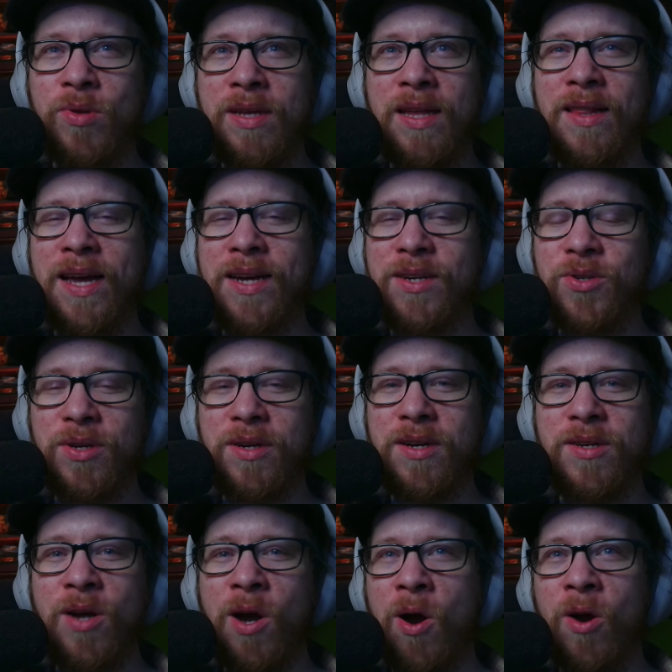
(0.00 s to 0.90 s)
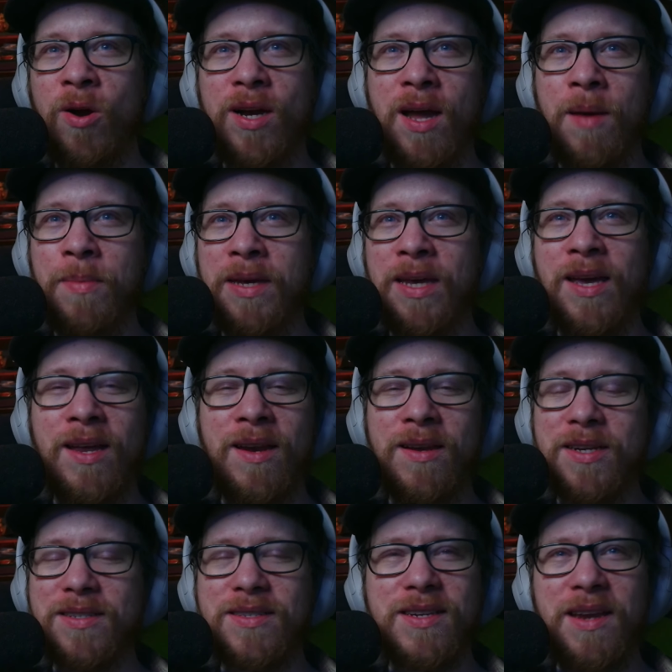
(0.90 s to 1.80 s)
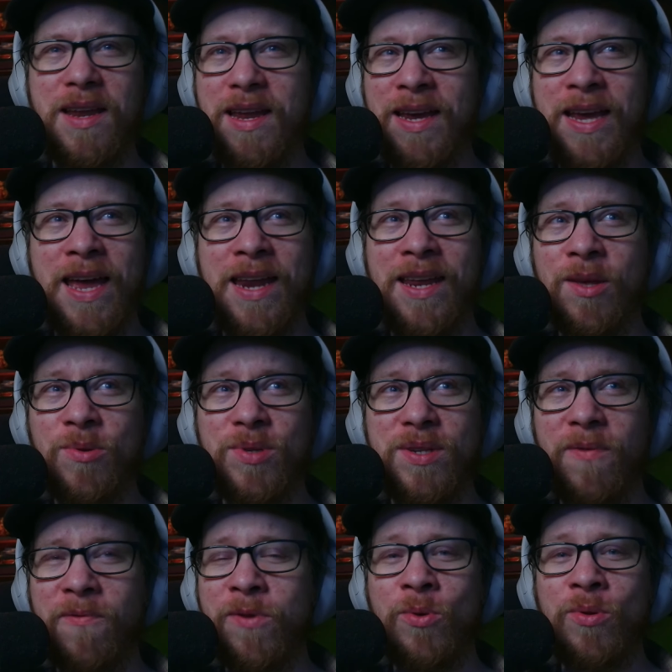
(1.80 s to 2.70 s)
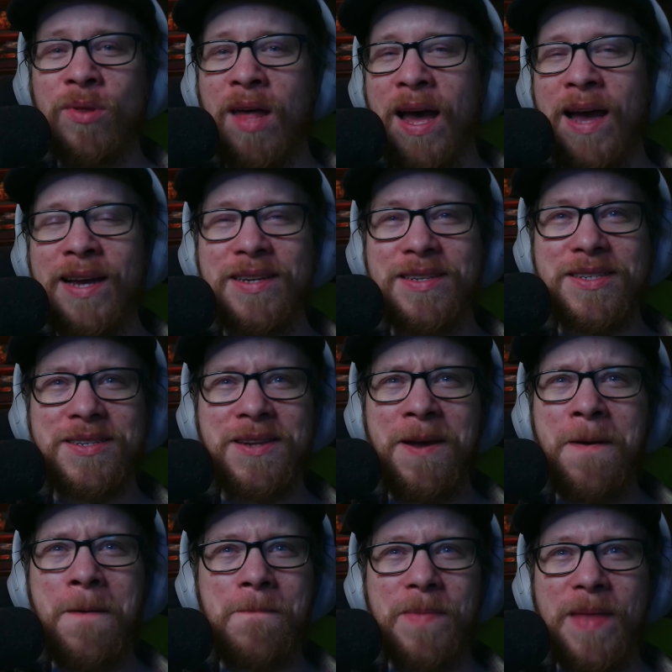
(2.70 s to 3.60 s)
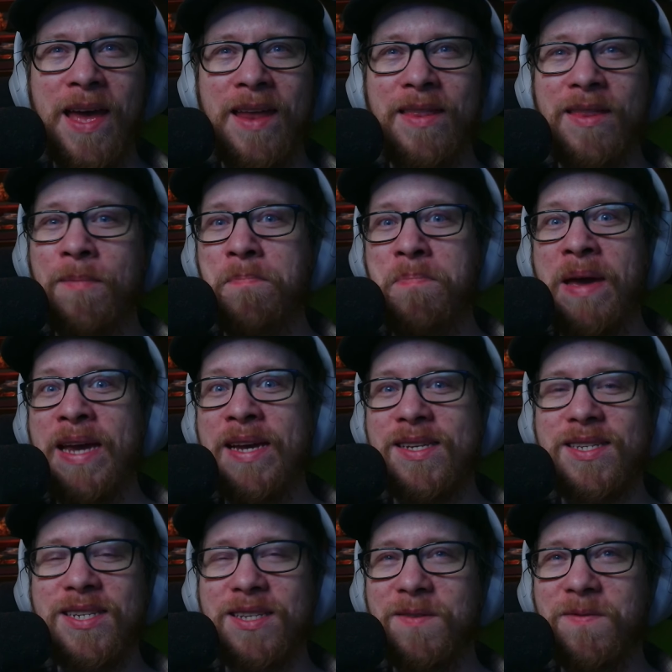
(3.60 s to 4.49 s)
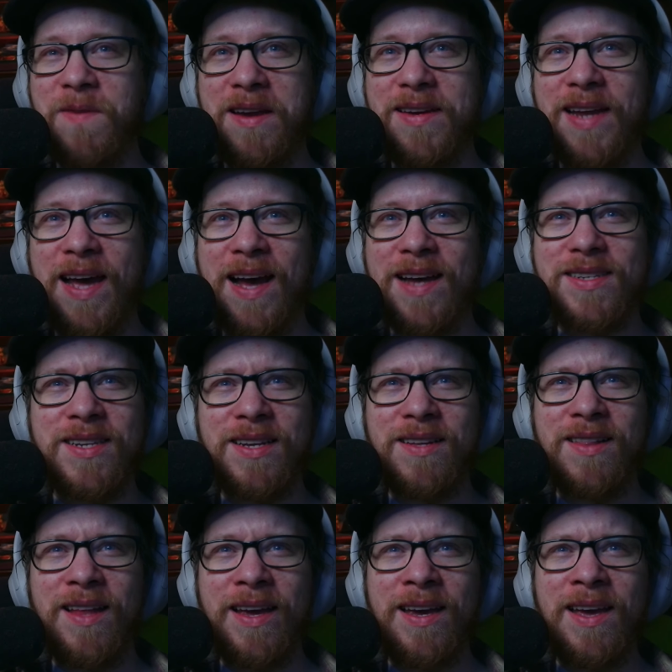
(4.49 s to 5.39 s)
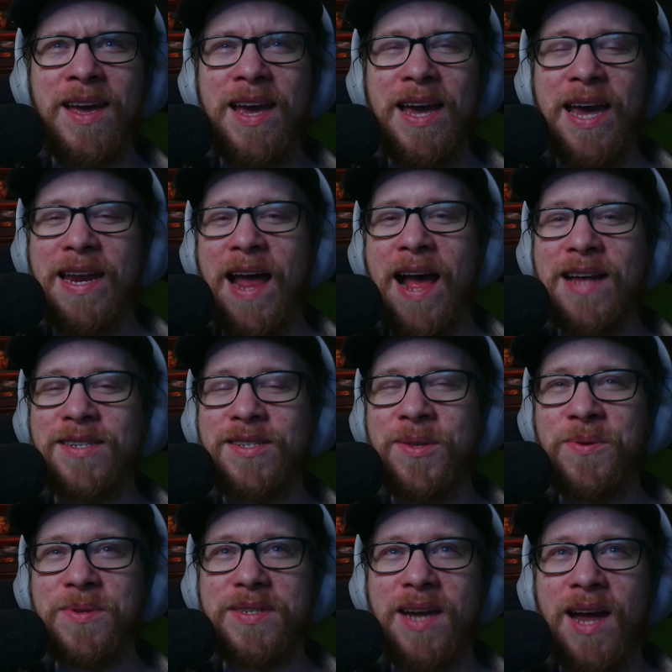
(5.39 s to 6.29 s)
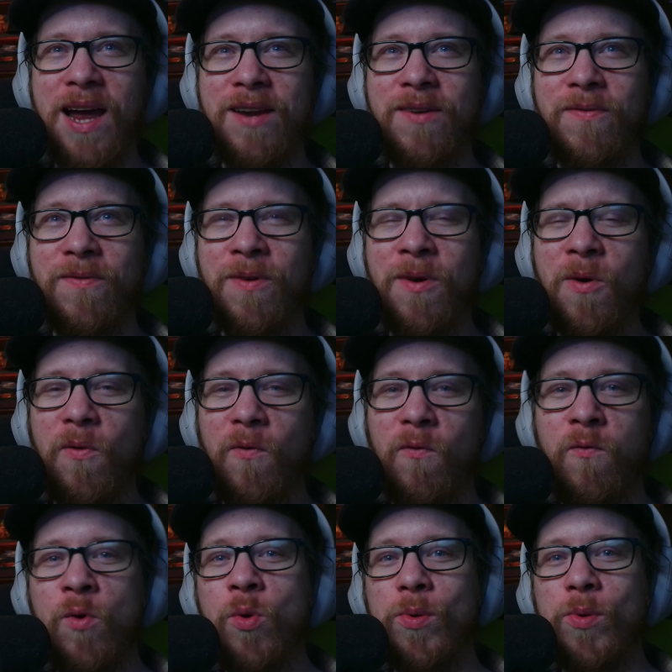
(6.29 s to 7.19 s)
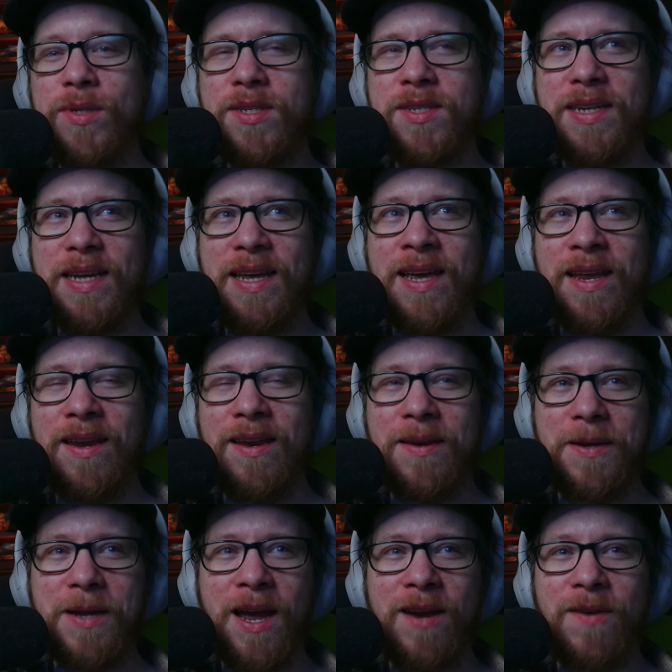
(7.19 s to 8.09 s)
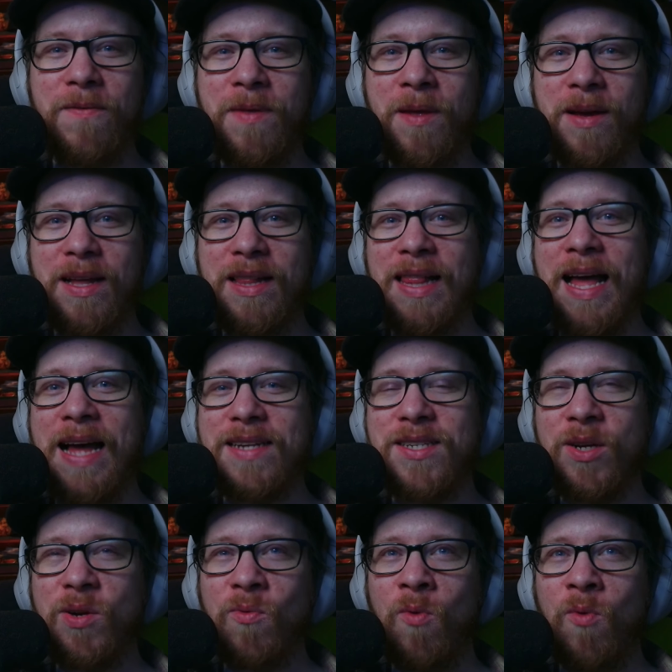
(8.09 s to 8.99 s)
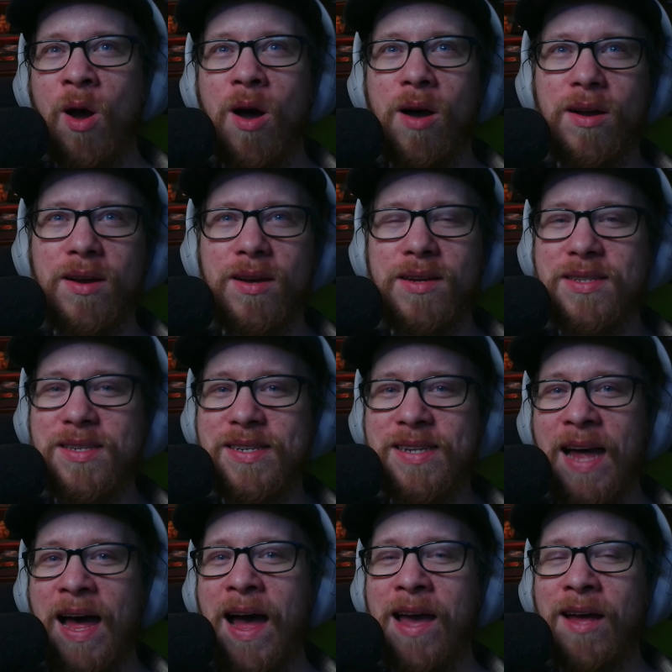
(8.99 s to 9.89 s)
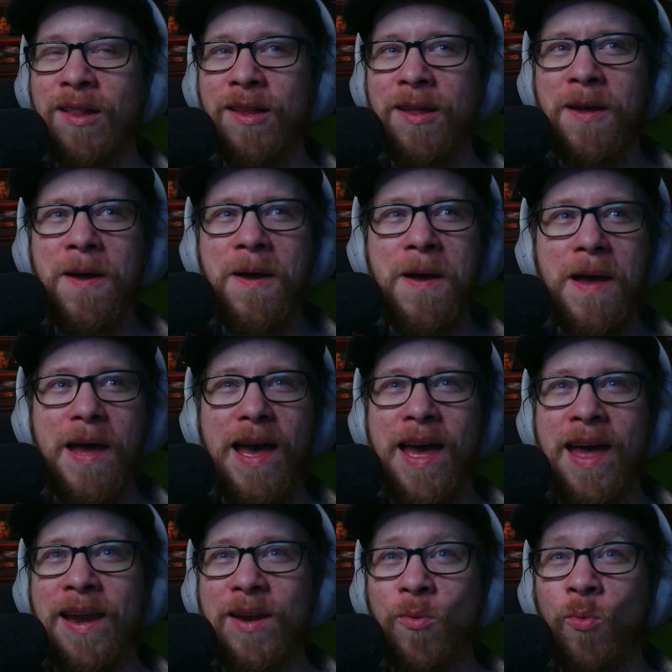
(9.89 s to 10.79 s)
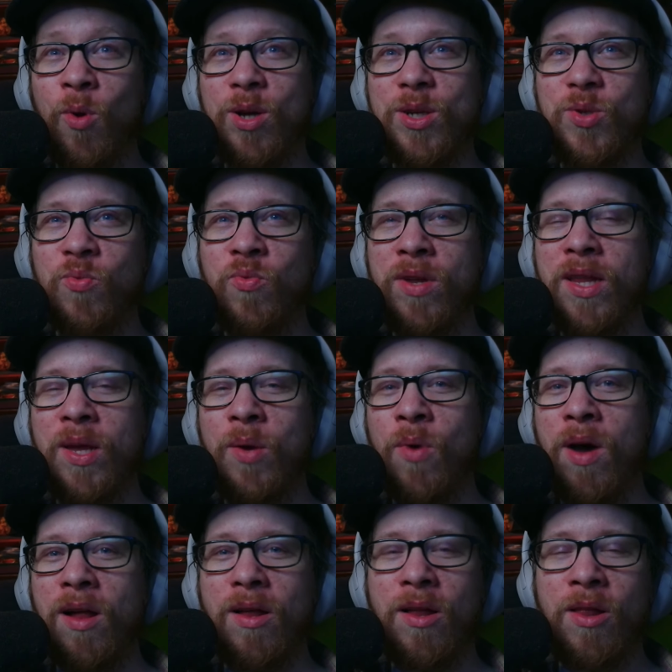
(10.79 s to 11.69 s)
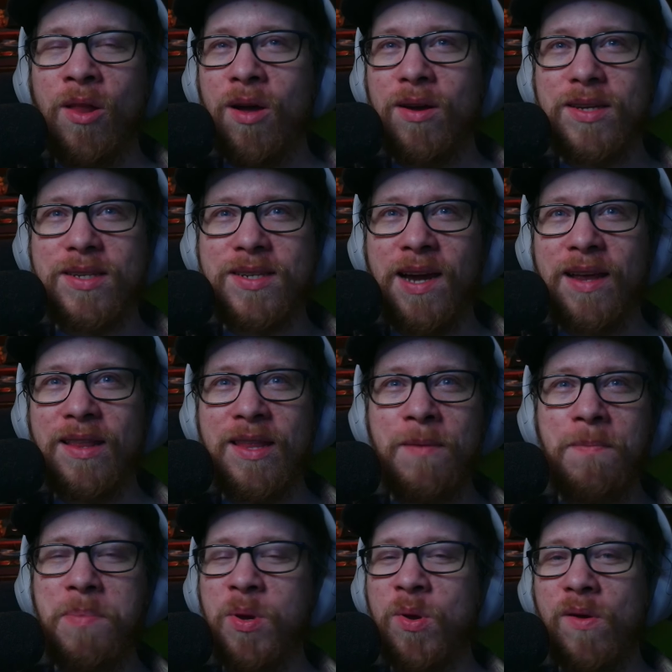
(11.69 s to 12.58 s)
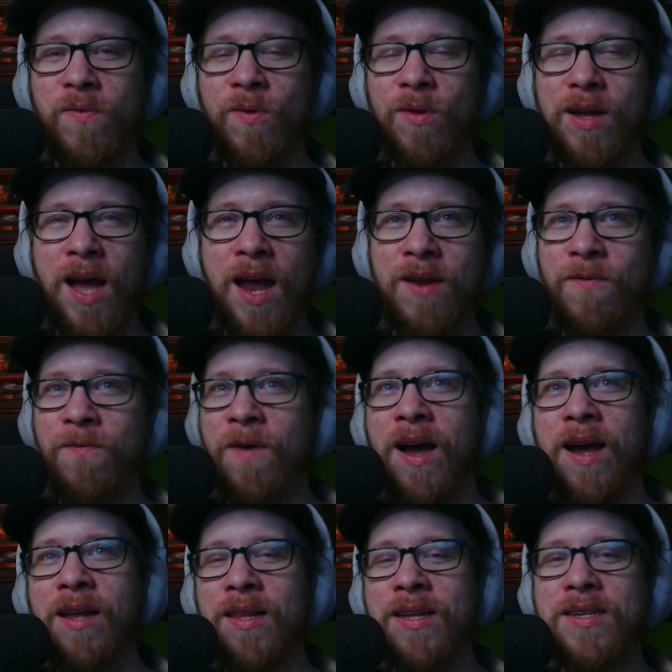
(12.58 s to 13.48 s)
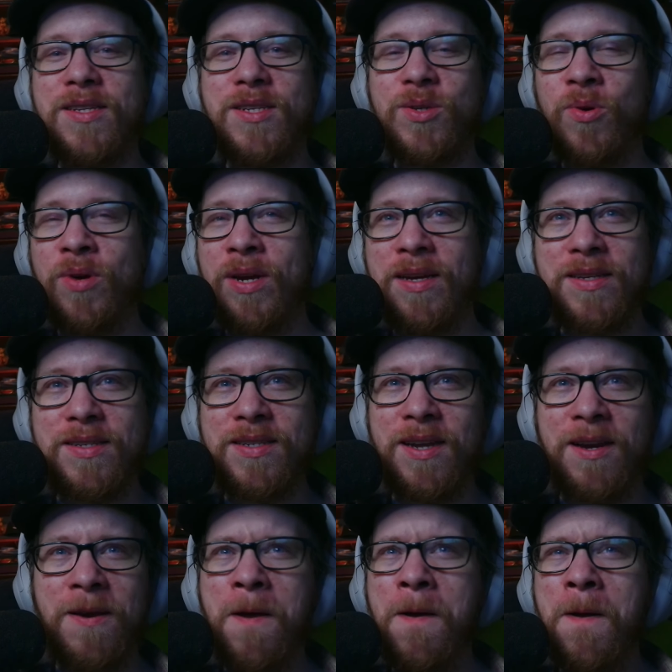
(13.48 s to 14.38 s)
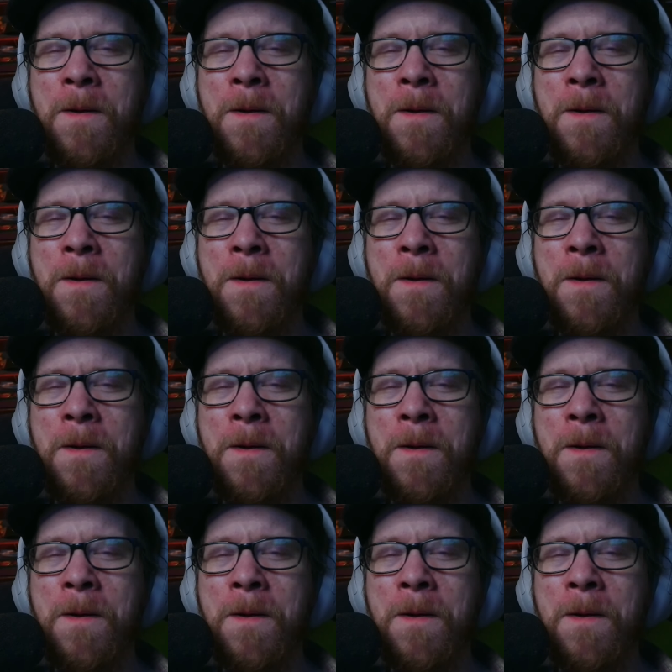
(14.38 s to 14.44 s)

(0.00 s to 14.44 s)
The electric guitar coming in, just getting those few lines, and the bass is fantastic. Like it has those kind of roots in kind of the classic rock style, and it works really well alongside the beautiful kind of violin strings and